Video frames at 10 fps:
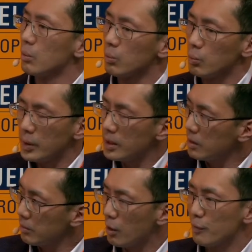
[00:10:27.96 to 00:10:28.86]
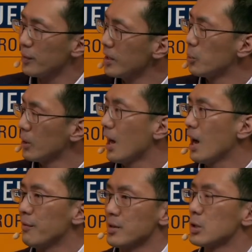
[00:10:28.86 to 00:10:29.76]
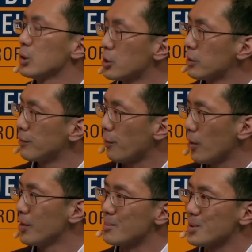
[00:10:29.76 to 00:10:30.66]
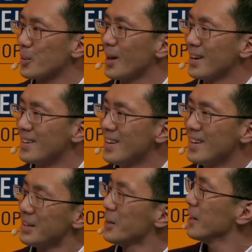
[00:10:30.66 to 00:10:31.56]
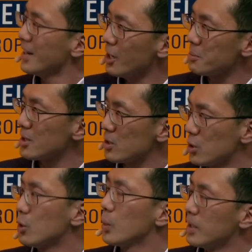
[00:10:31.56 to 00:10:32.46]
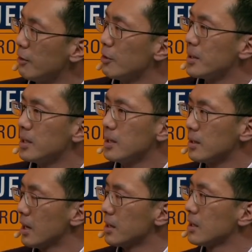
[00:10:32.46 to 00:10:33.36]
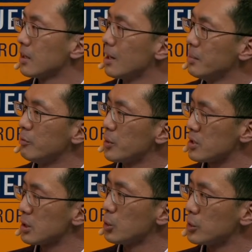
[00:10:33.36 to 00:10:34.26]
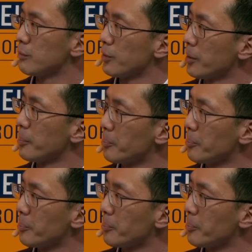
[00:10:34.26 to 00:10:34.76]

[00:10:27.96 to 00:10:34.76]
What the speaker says: we hopefully will have a solution for them, so that it helps us too when everybody kind of can come in with a solution for them.